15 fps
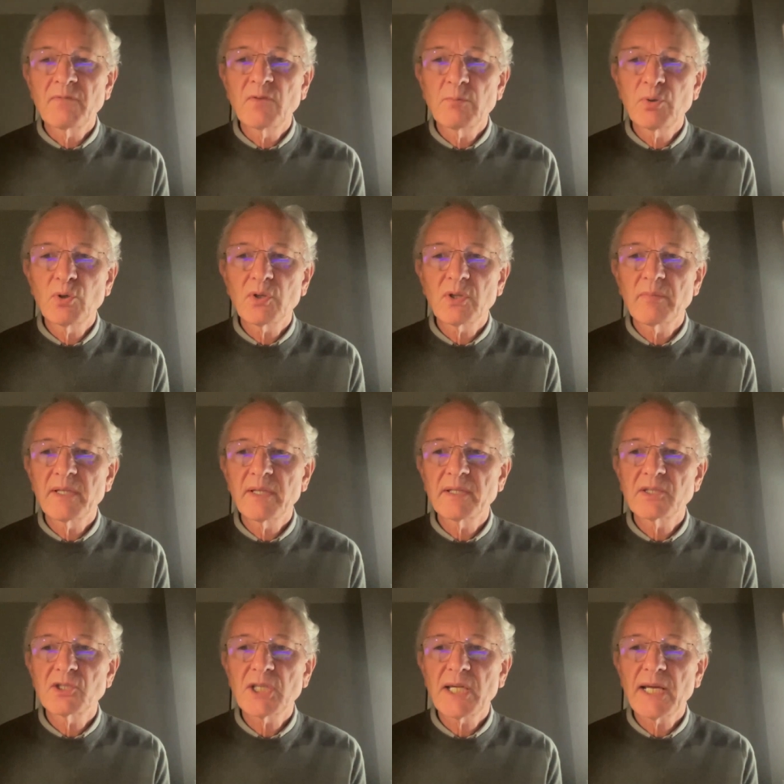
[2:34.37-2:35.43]
If you put them in
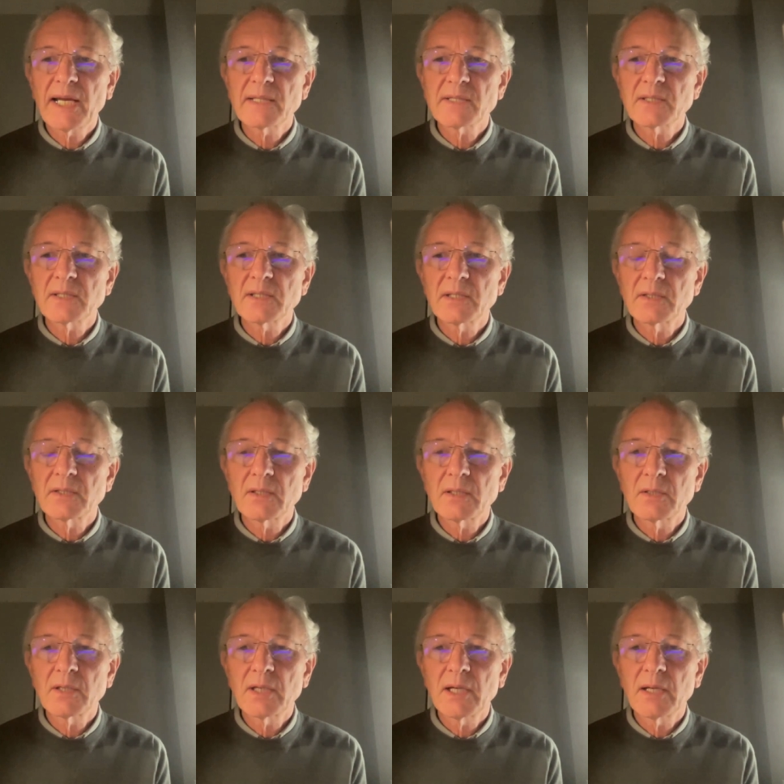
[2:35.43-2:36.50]
the chat,
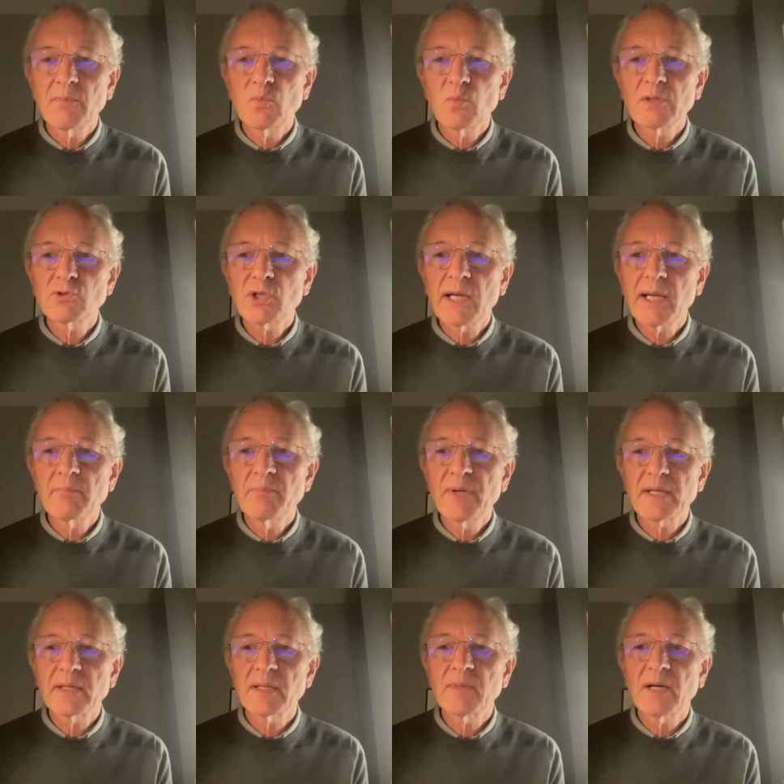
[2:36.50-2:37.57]
we'll try and
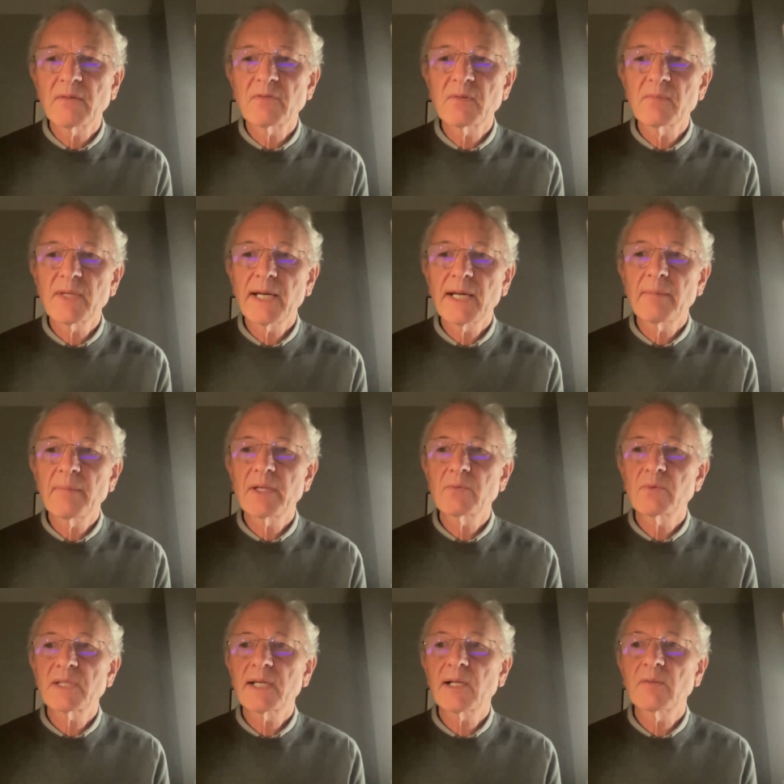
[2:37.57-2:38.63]
pick them up from there, but
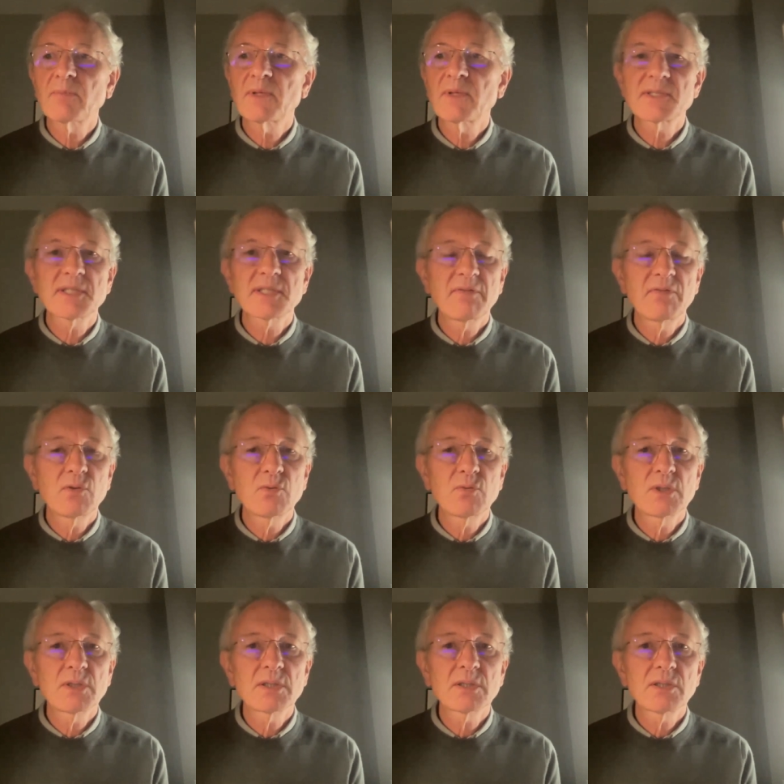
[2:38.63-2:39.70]
it would help us if you
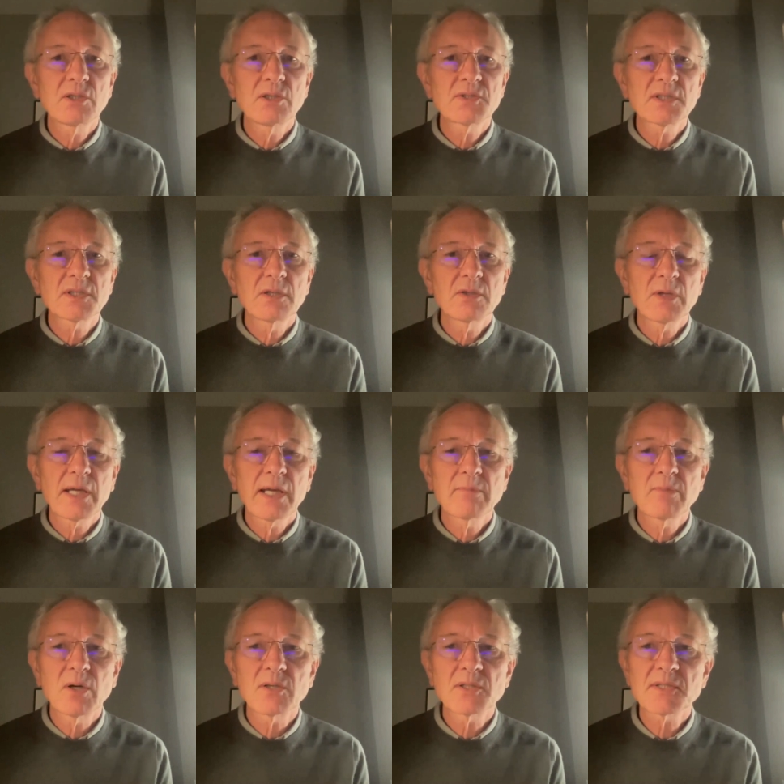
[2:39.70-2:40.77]
would use the
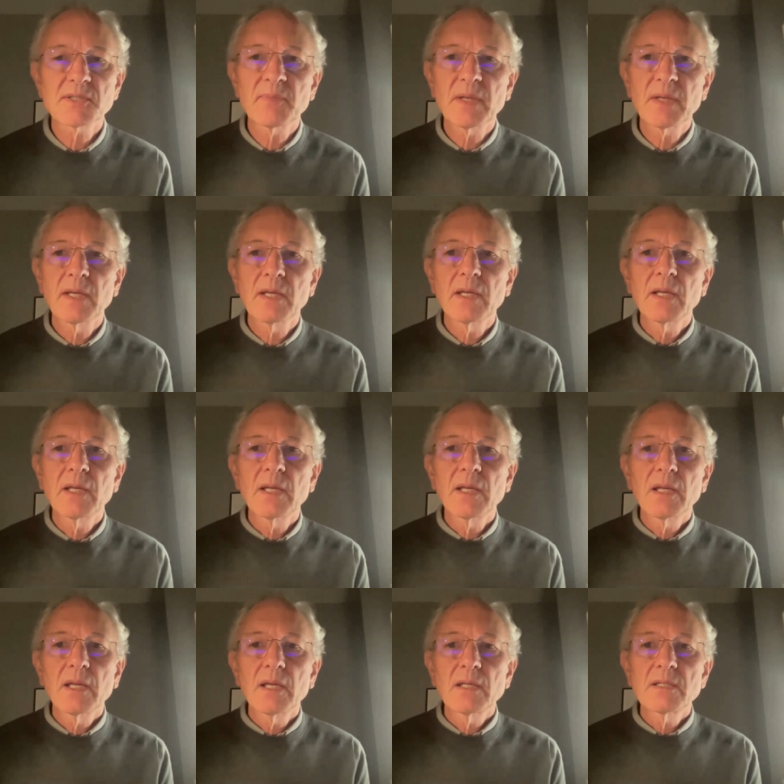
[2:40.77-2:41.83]
Q&A box.
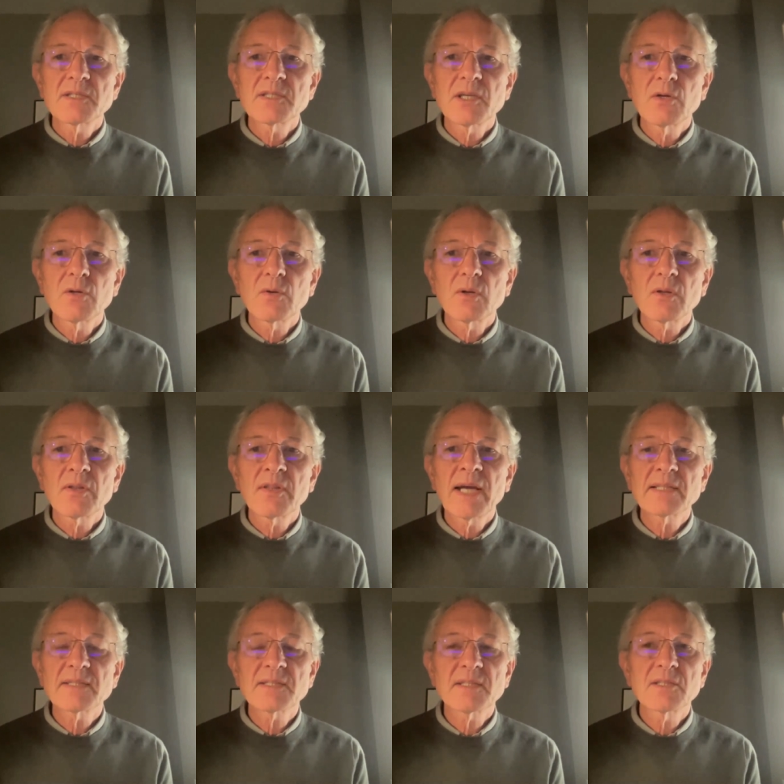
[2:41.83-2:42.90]
So
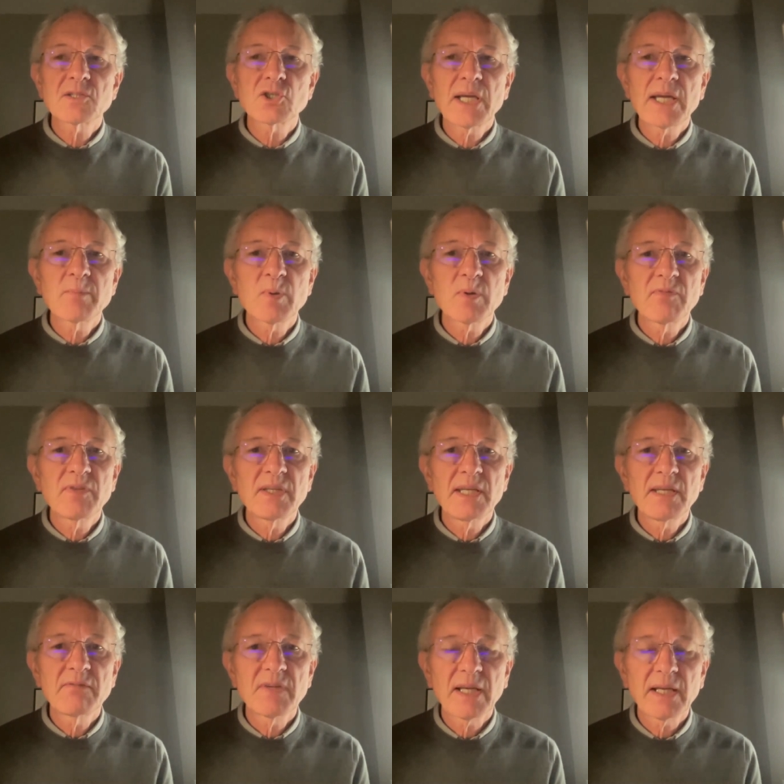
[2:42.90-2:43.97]
that's the shape of the
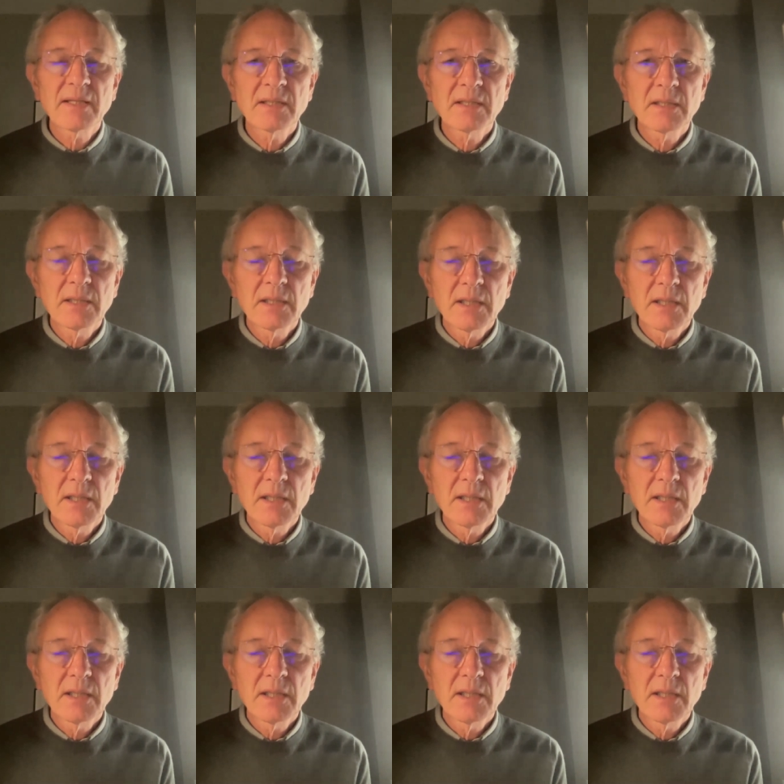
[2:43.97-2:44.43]
evening.